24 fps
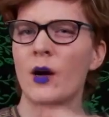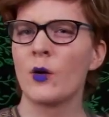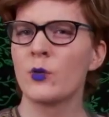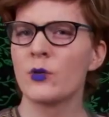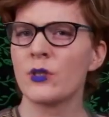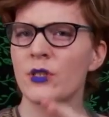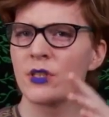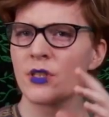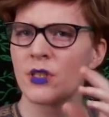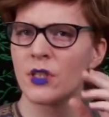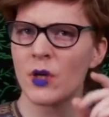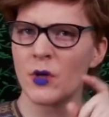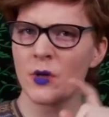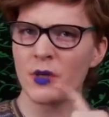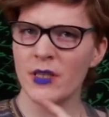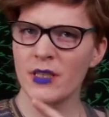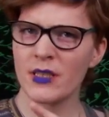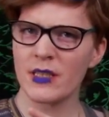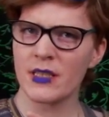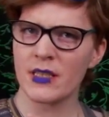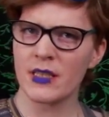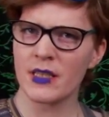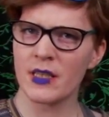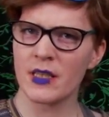I was
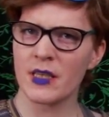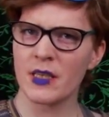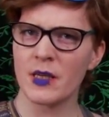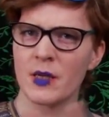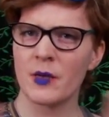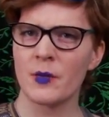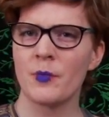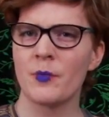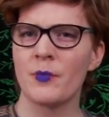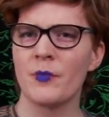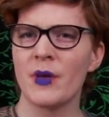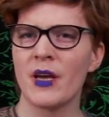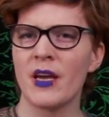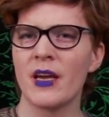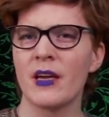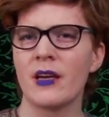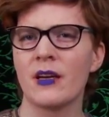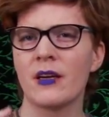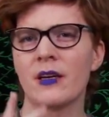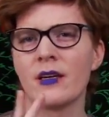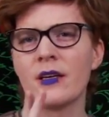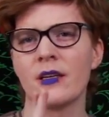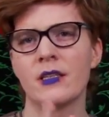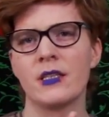going to
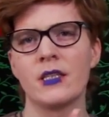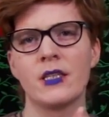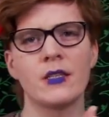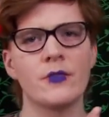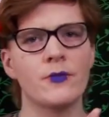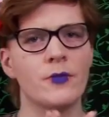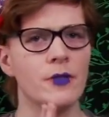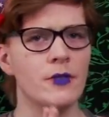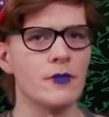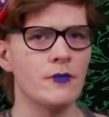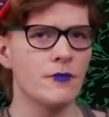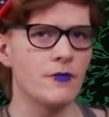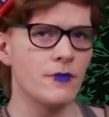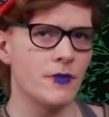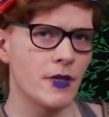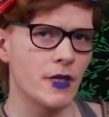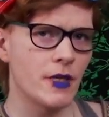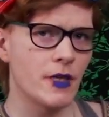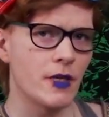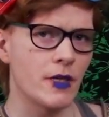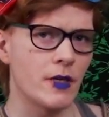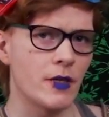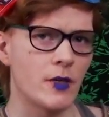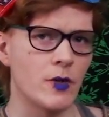make a different
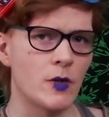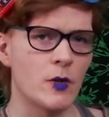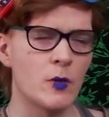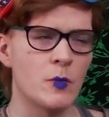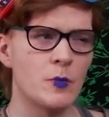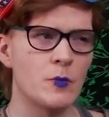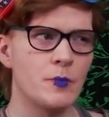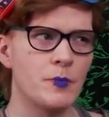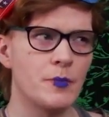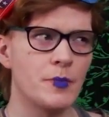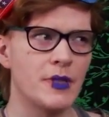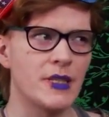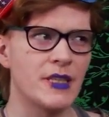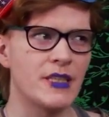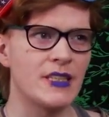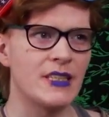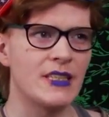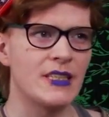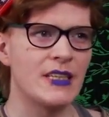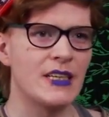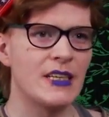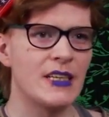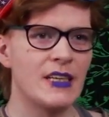video, but